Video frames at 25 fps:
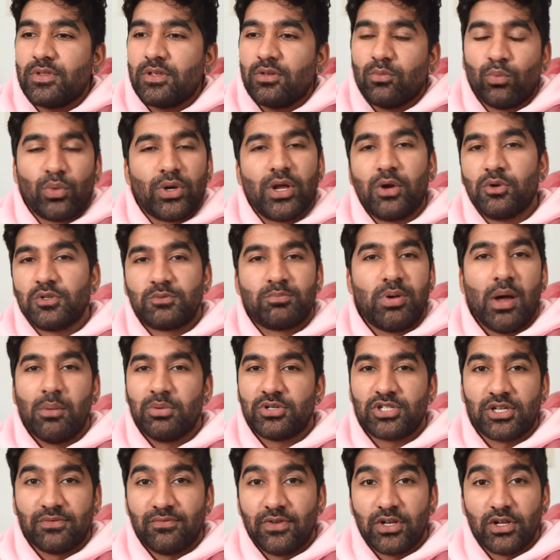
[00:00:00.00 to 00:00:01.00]
when I was
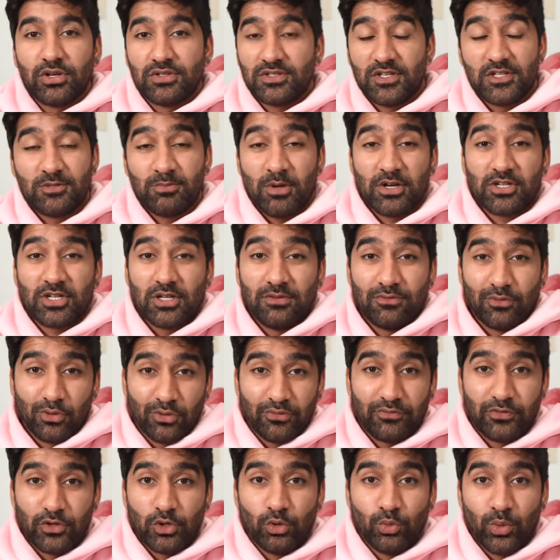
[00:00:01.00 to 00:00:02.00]
publishing videos, especially for
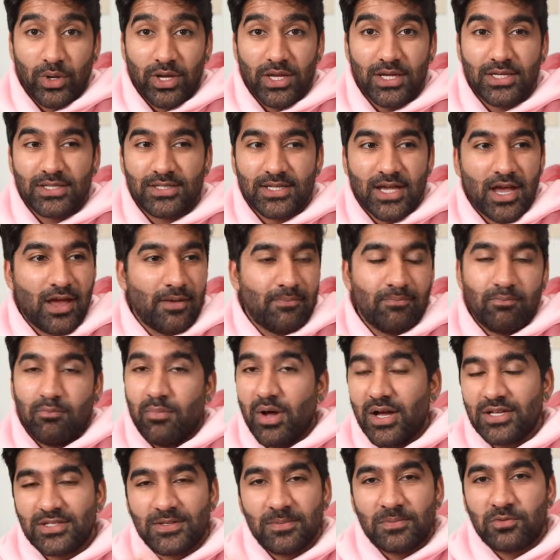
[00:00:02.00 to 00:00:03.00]
a few weeks, that
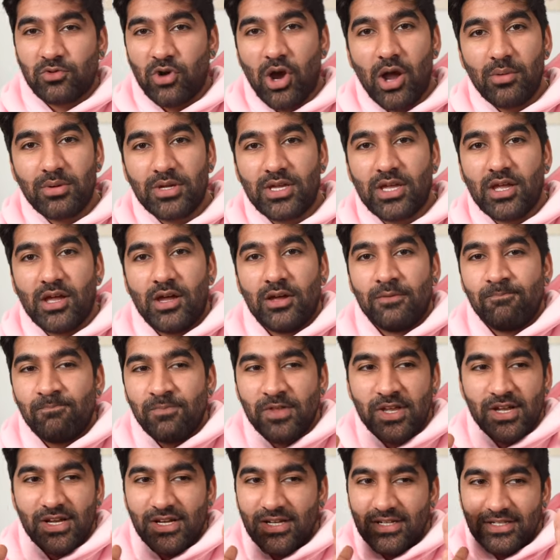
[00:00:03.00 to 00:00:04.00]
my subscriber count
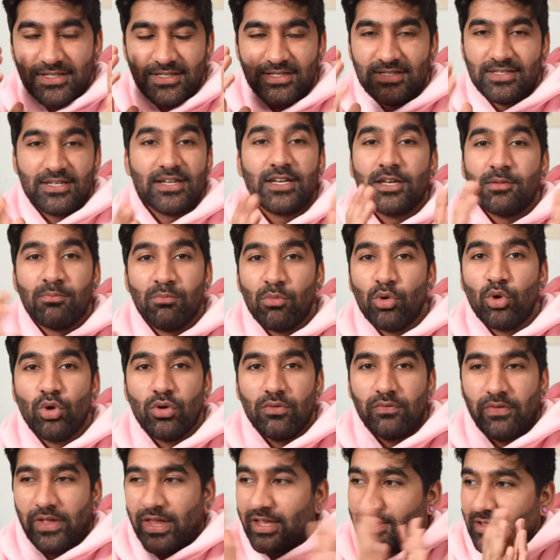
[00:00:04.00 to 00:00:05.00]
didn't
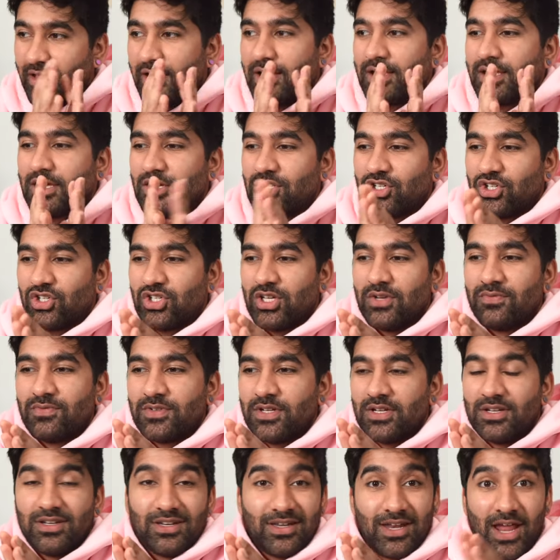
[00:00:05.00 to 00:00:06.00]
move. It like
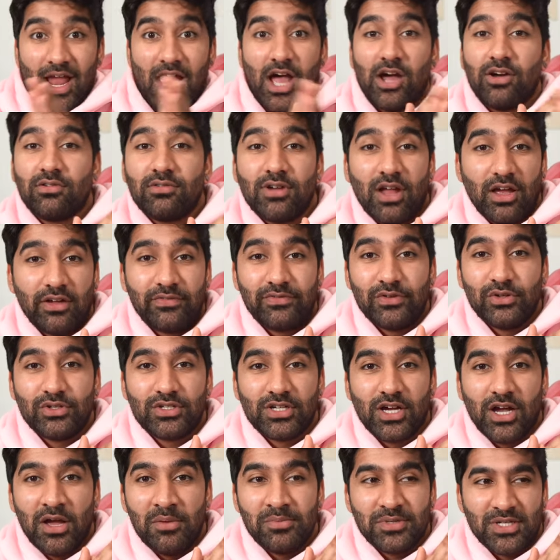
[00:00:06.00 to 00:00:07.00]
shifted down a few
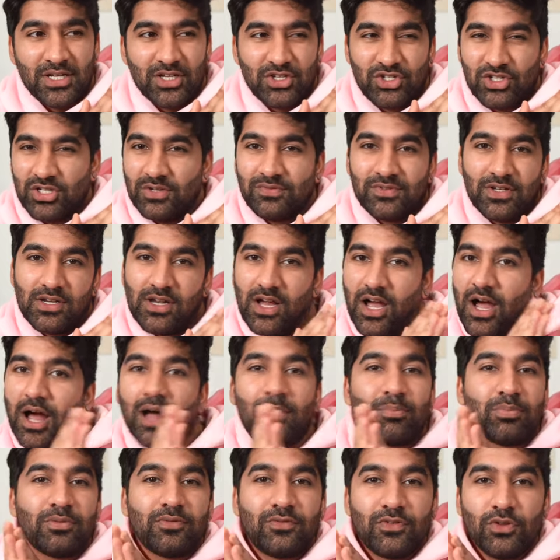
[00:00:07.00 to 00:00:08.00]
times and it shifted
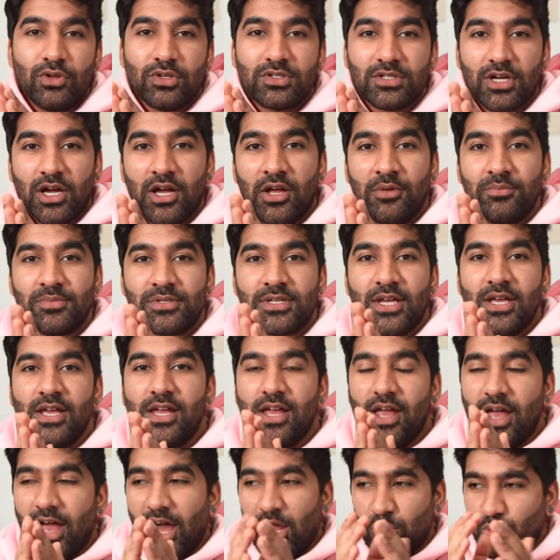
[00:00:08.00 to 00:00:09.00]
up a few times.
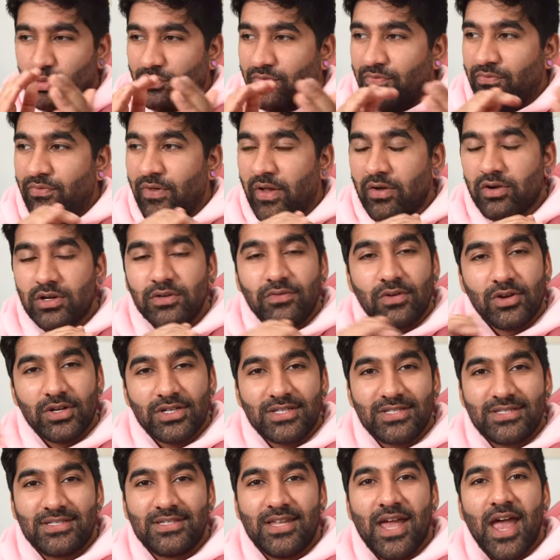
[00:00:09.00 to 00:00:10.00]
And it was very, very
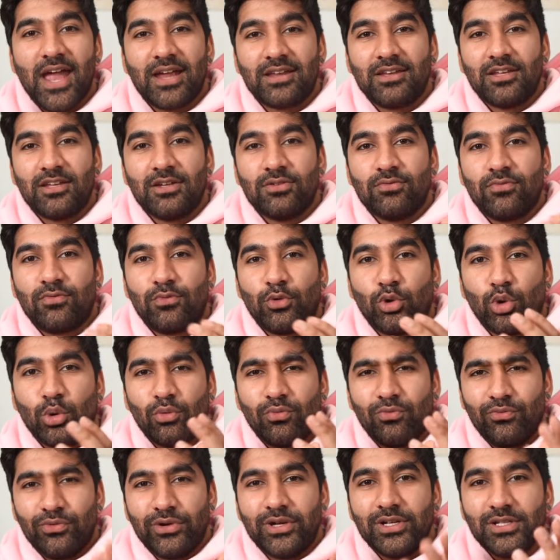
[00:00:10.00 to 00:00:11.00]
stagnant for
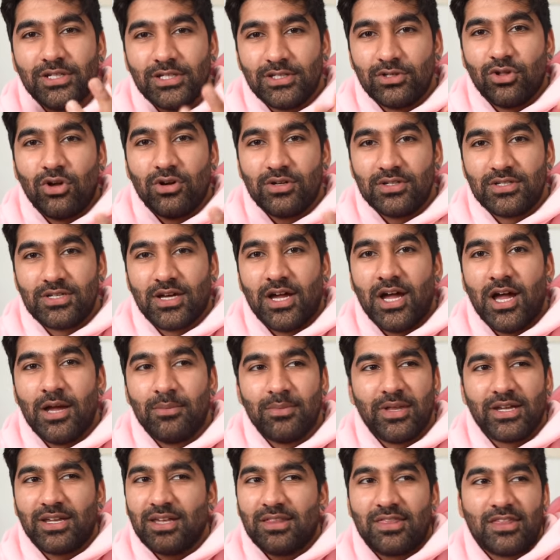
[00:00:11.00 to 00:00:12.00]
a really long
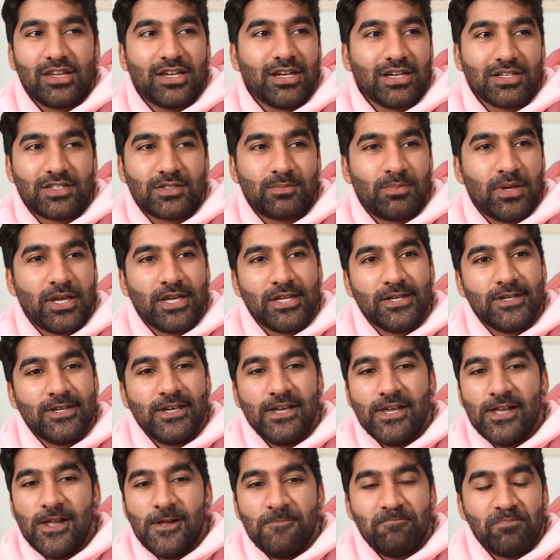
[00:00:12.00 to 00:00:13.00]
time. Like
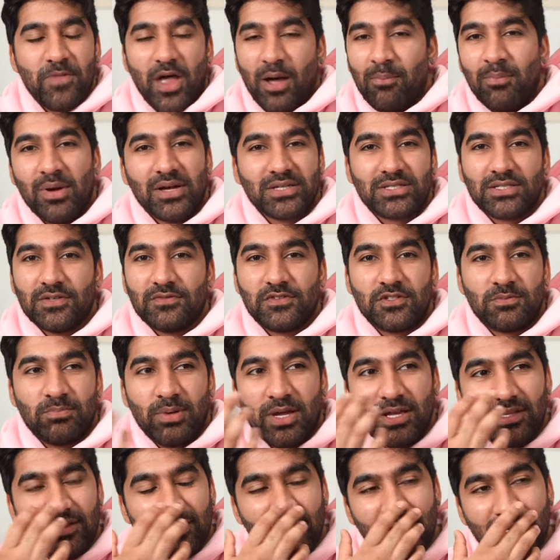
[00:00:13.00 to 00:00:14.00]
I must've
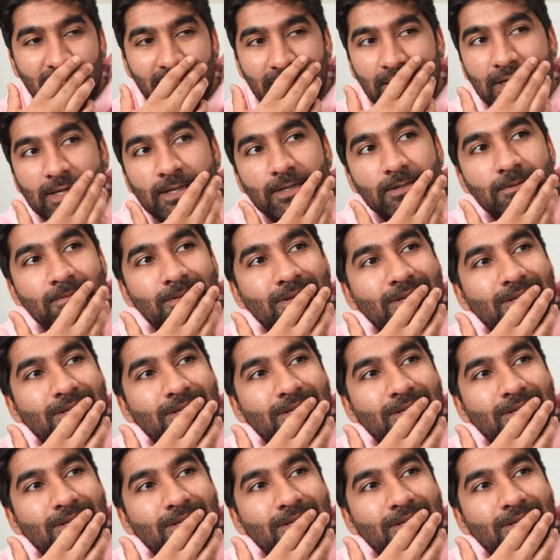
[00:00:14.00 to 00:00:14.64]
spent like,